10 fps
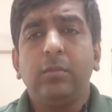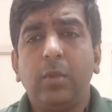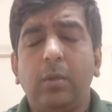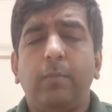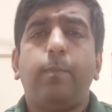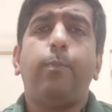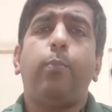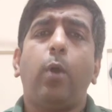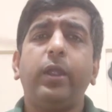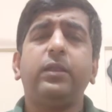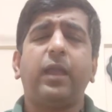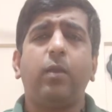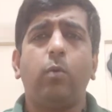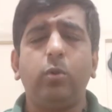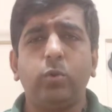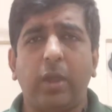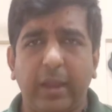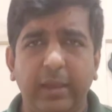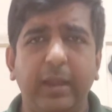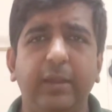The point I want to
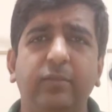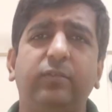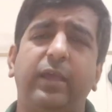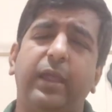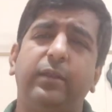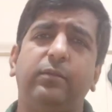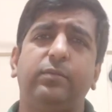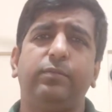highlight is that